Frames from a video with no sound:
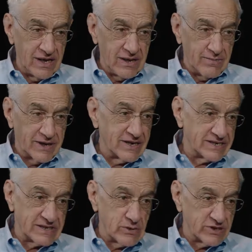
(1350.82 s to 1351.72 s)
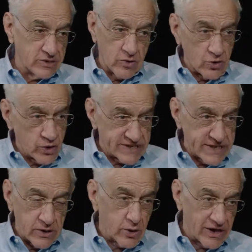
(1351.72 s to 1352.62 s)
because there was no North
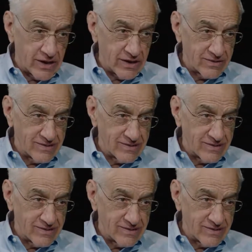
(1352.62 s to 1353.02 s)
Sea oil